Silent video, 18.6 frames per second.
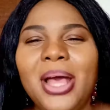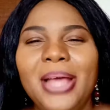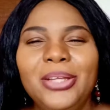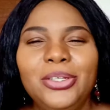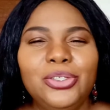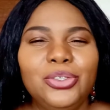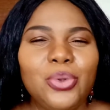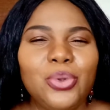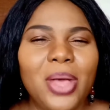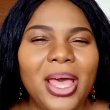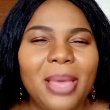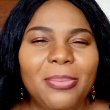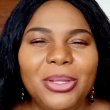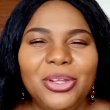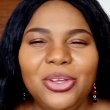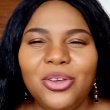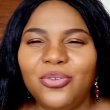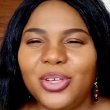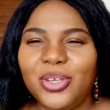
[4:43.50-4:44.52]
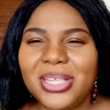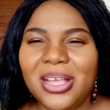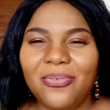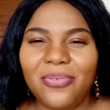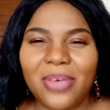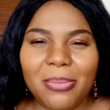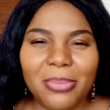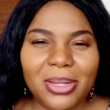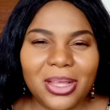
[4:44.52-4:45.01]
I don't know how many of us are
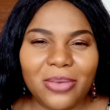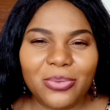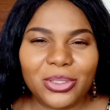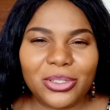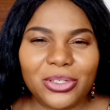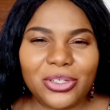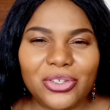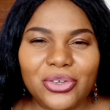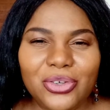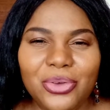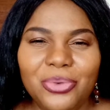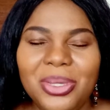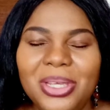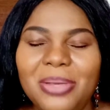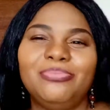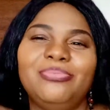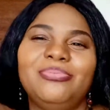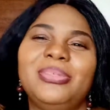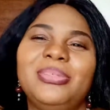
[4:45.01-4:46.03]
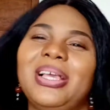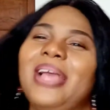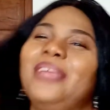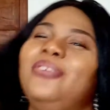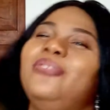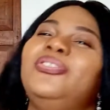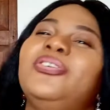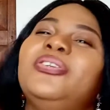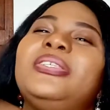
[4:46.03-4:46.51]
familiar with this story.
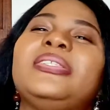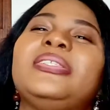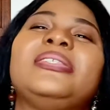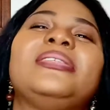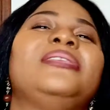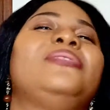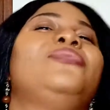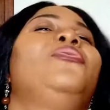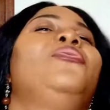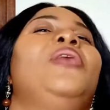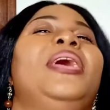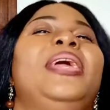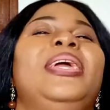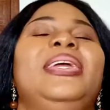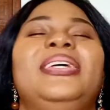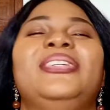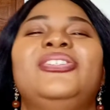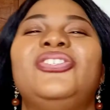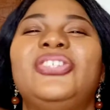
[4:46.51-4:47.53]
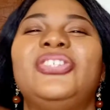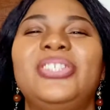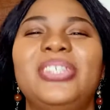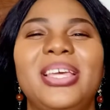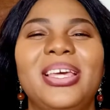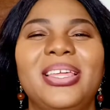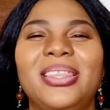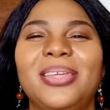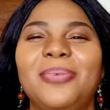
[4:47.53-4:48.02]
Can you just go ahead and
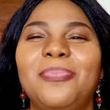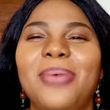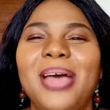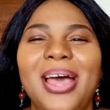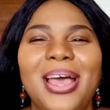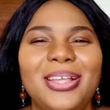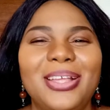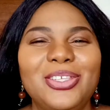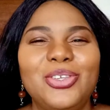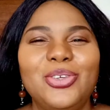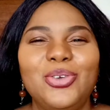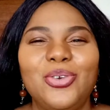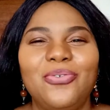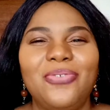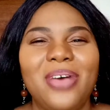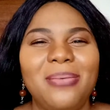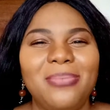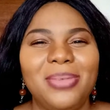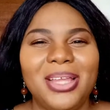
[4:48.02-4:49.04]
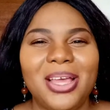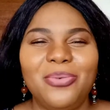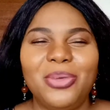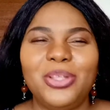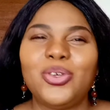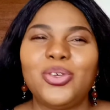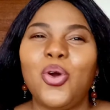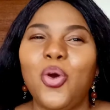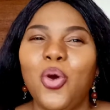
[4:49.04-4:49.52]
share the parts you're familiar
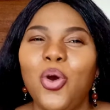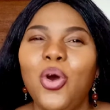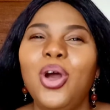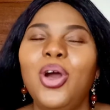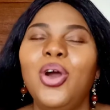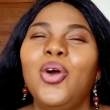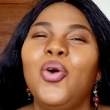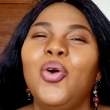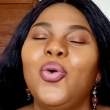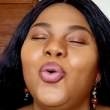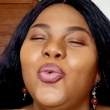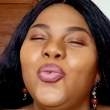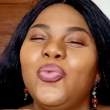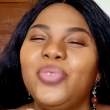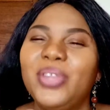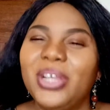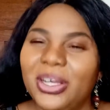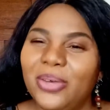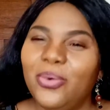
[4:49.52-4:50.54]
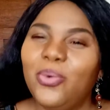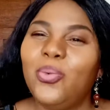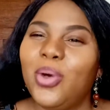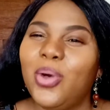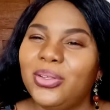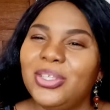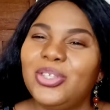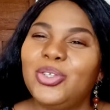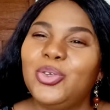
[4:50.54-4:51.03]
with, or the
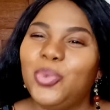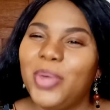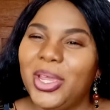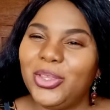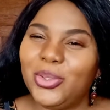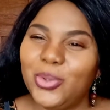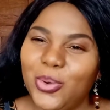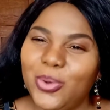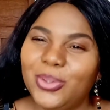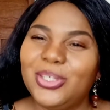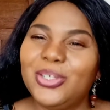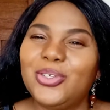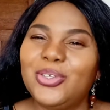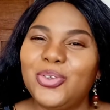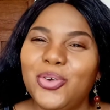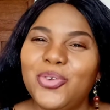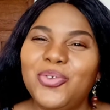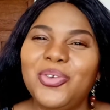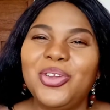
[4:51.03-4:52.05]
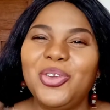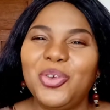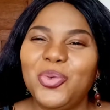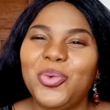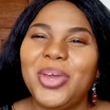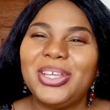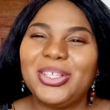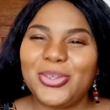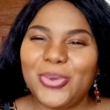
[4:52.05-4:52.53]
ones you were told, the story
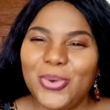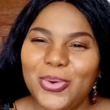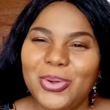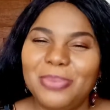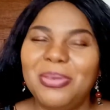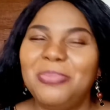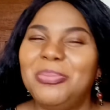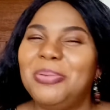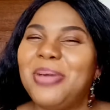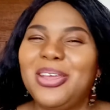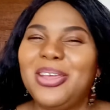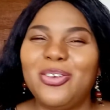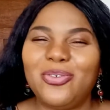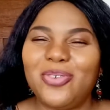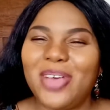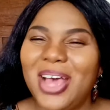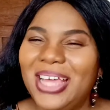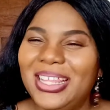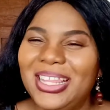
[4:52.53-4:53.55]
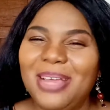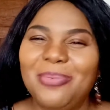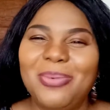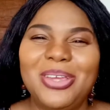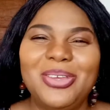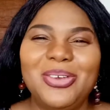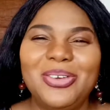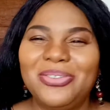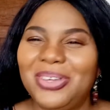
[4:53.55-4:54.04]
you were told, maybe by your father,
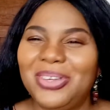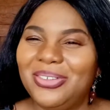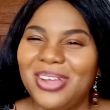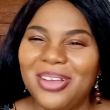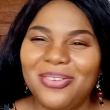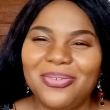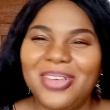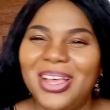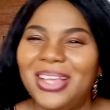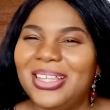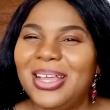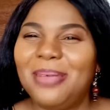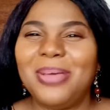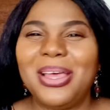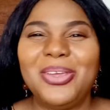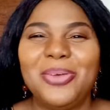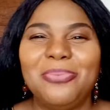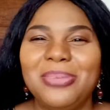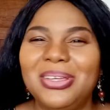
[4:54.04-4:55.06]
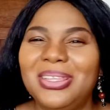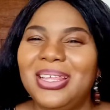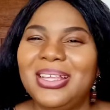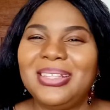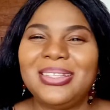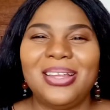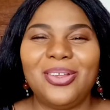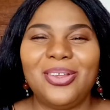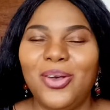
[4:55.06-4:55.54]
by your great-grandfather, by your
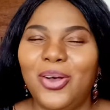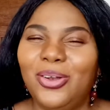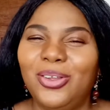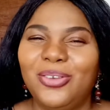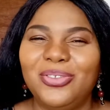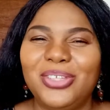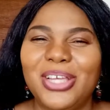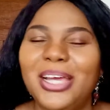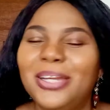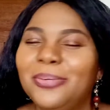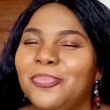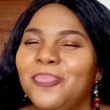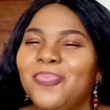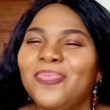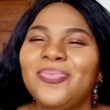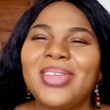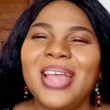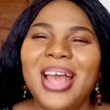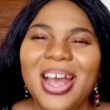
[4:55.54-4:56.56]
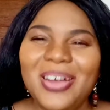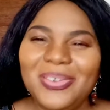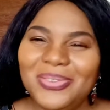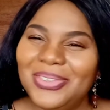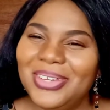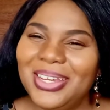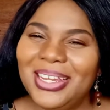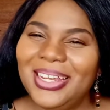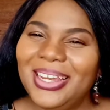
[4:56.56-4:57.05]
mothers, and all of that?
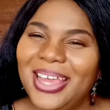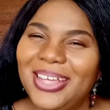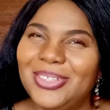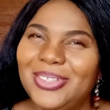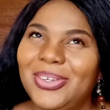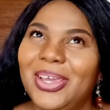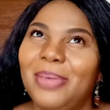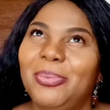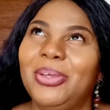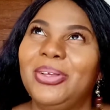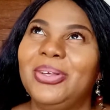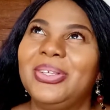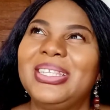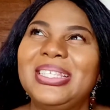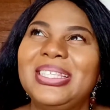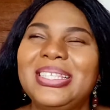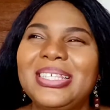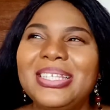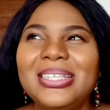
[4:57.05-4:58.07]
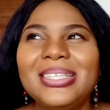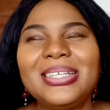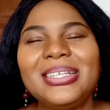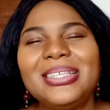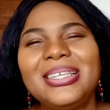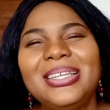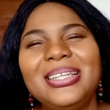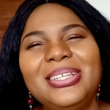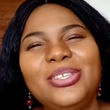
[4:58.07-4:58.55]
I really like to hear, because this
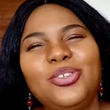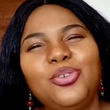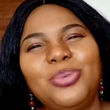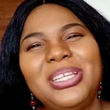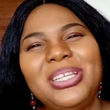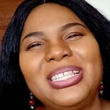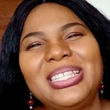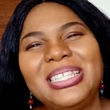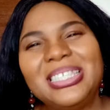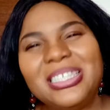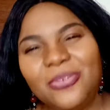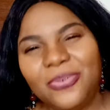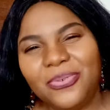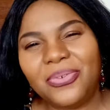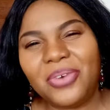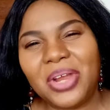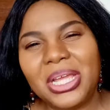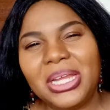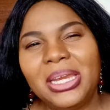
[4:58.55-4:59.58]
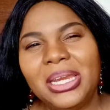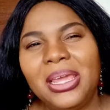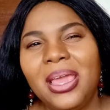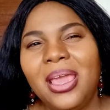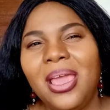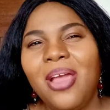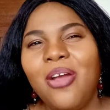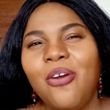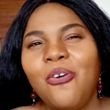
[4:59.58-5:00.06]
is a little bit different
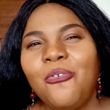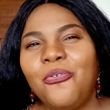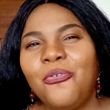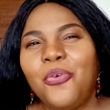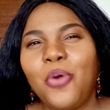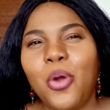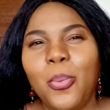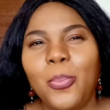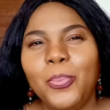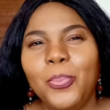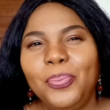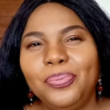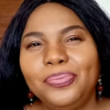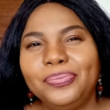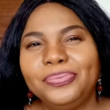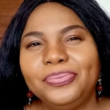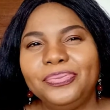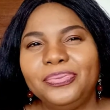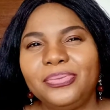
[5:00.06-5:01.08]
from